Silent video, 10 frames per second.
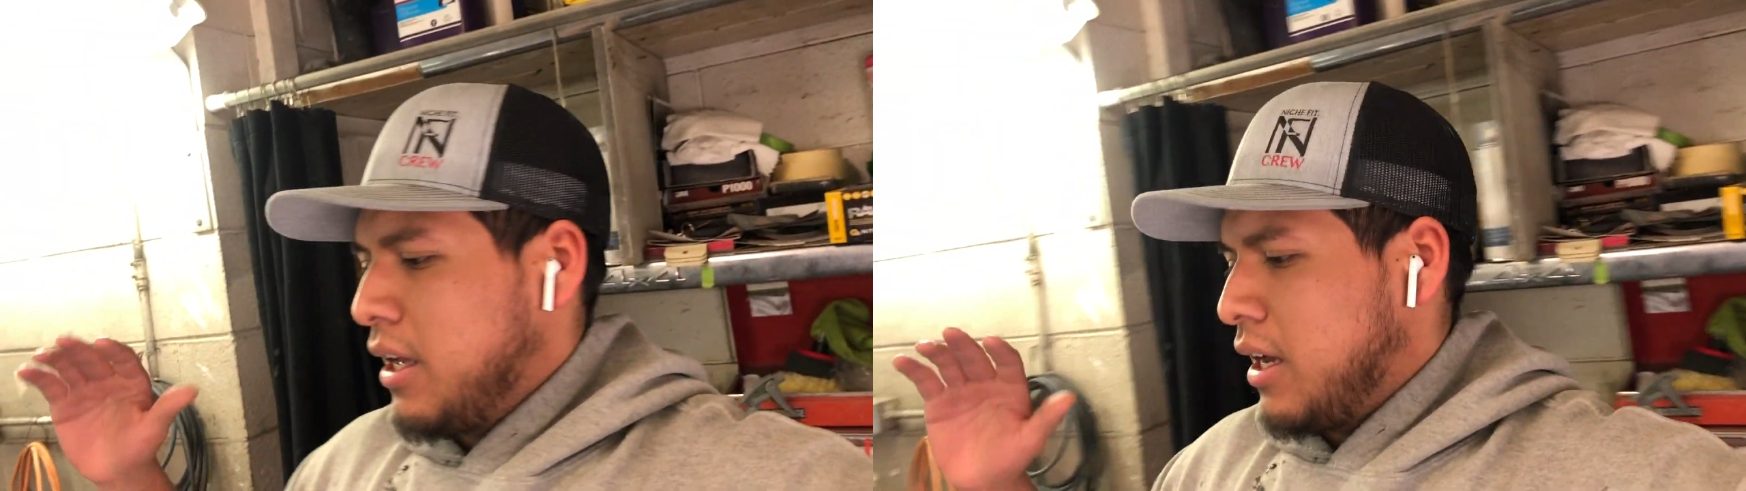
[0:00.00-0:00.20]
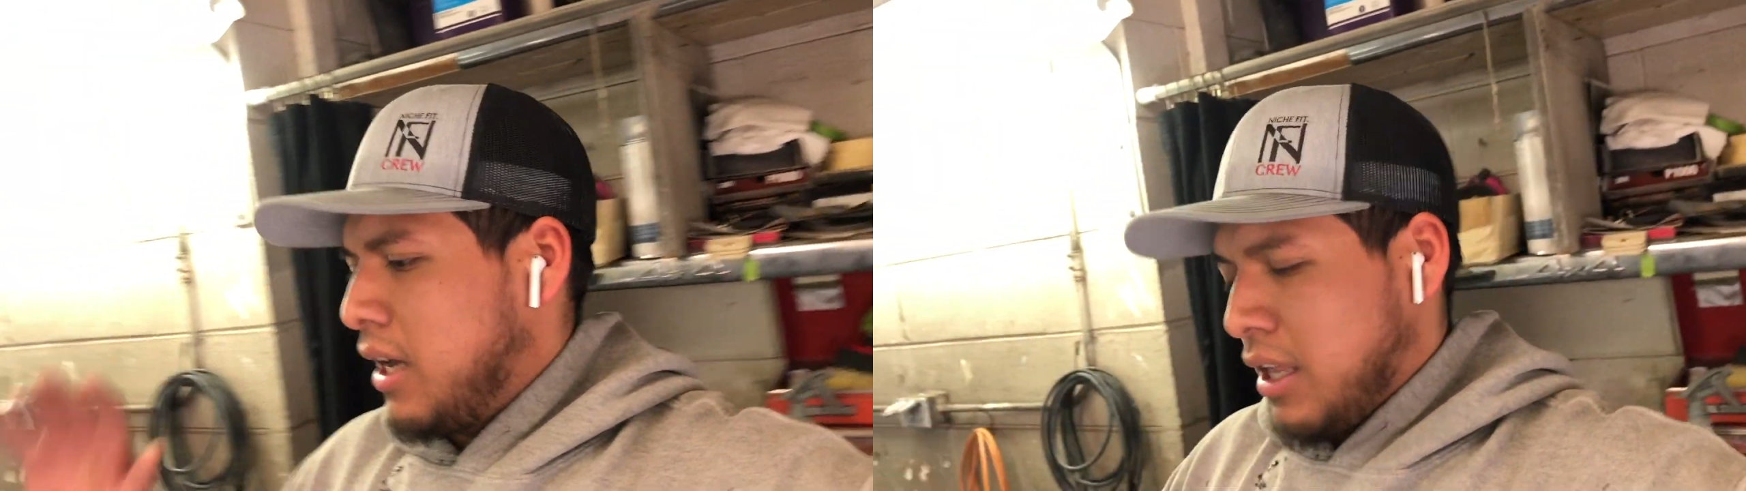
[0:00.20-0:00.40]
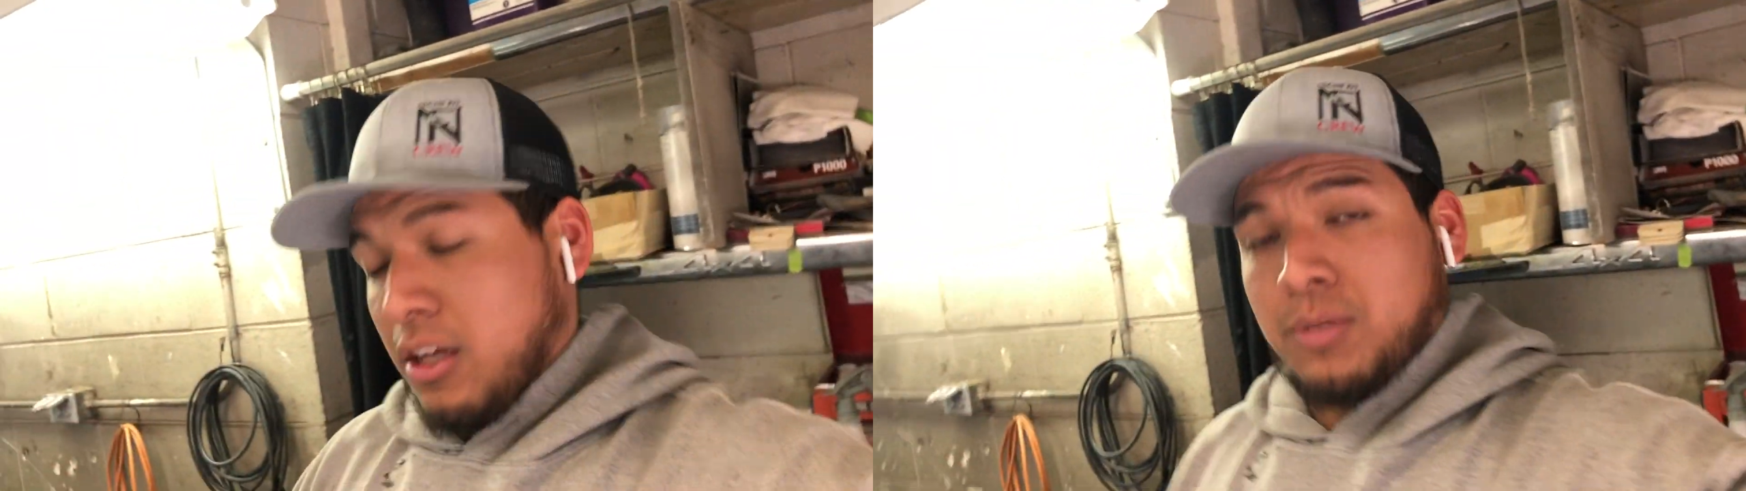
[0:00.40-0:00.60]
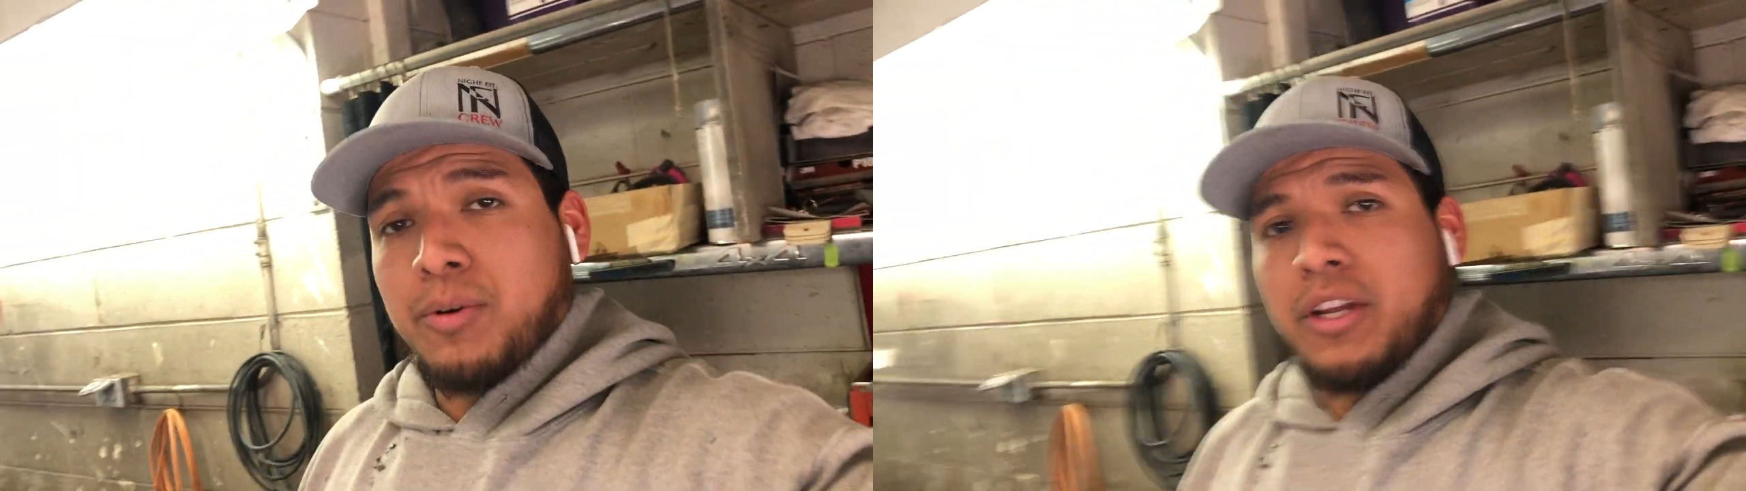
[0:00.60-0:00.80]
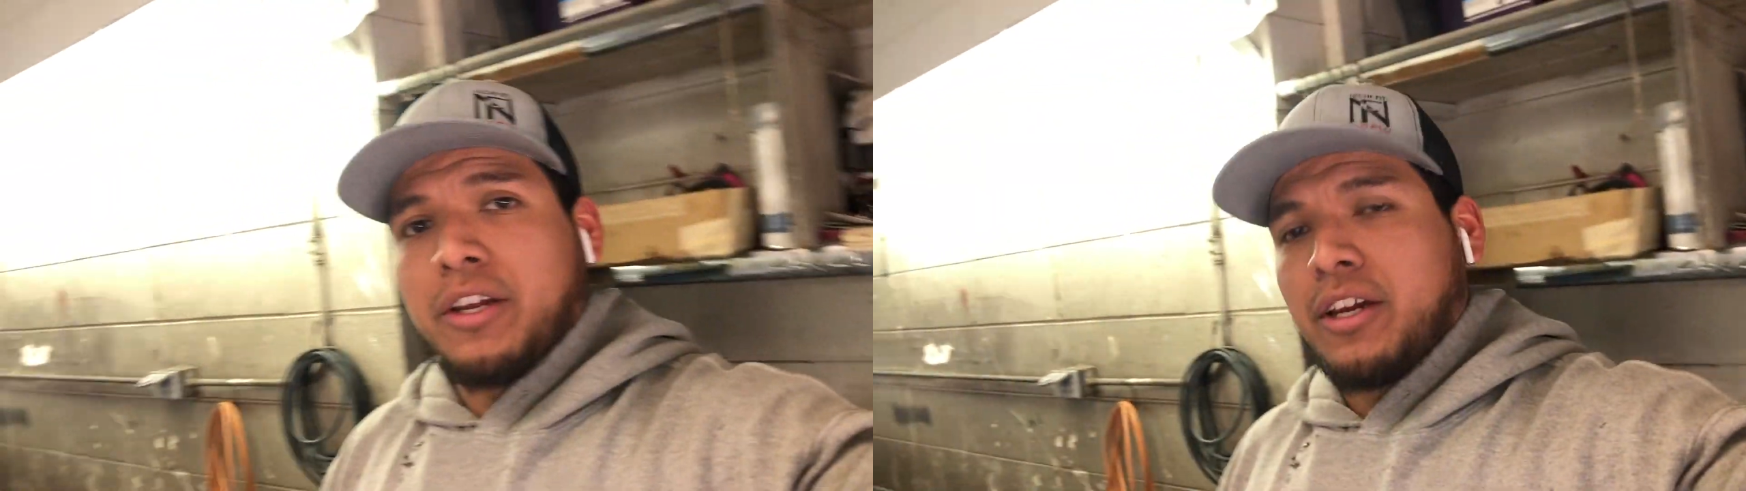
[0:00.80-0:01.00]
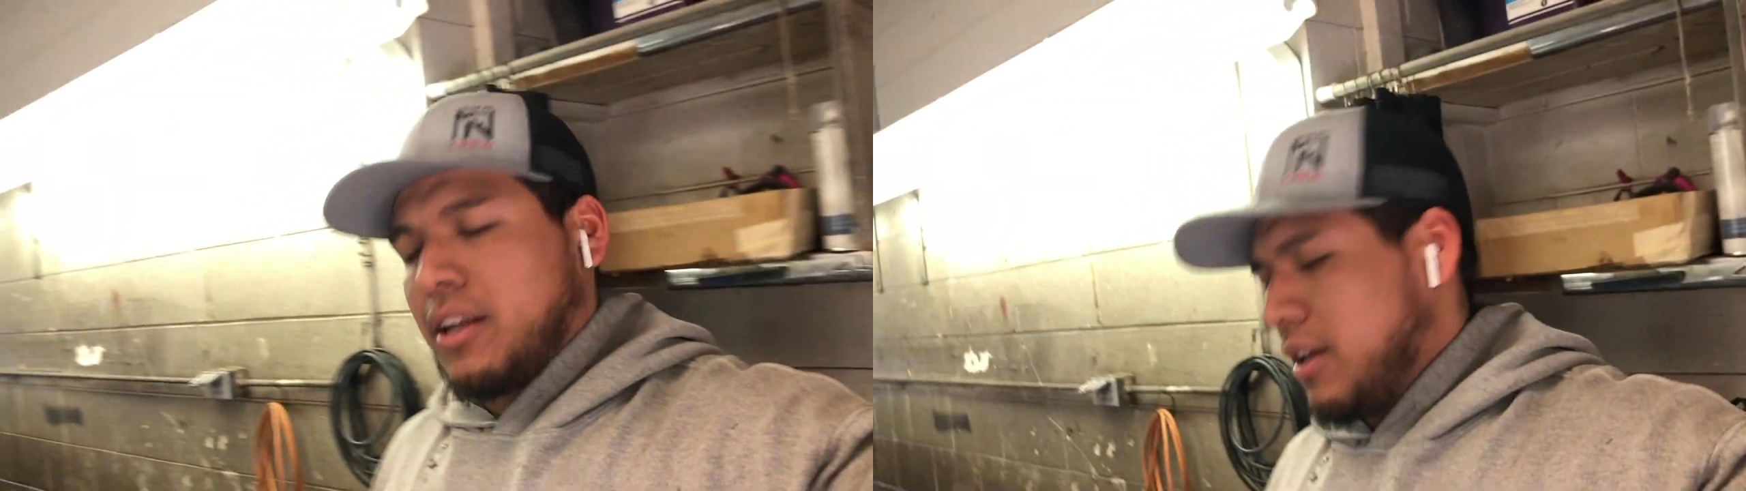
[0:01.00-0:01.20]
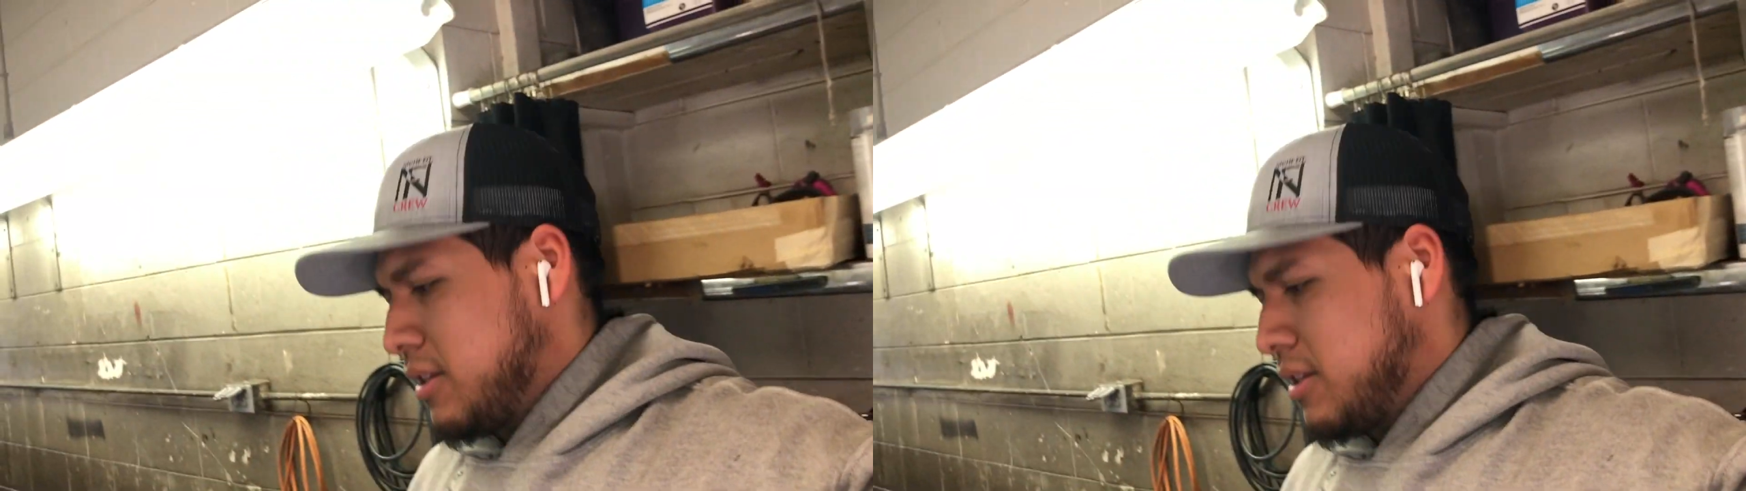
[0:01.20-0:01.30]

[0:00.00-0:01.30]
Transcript: It looks pretty good.